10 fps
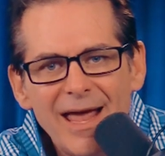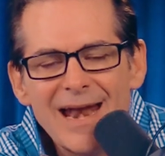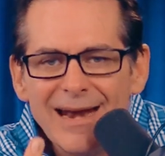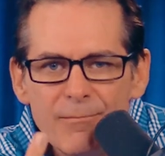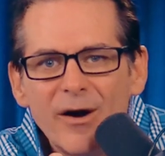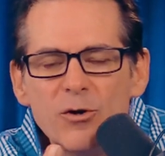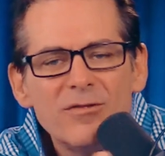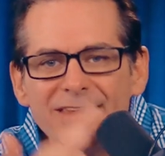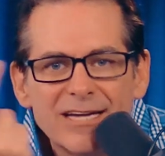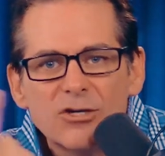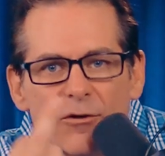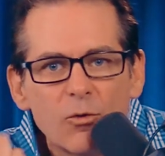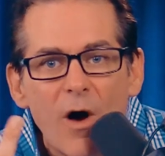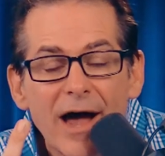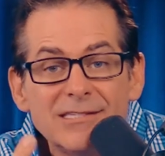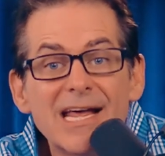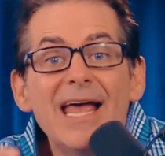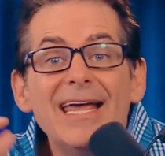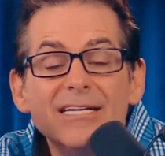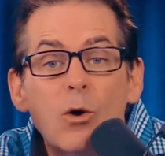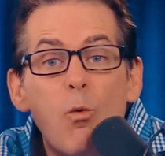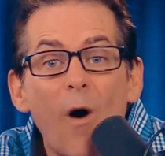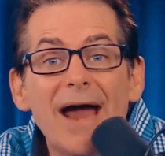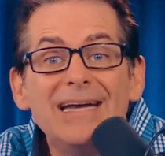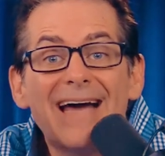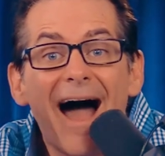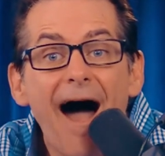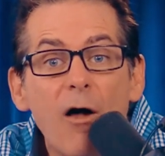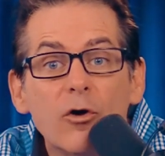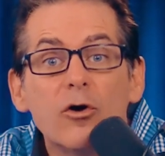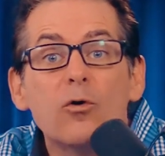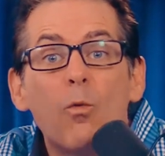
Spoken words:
And anybody who thinks otherwise is a white-collared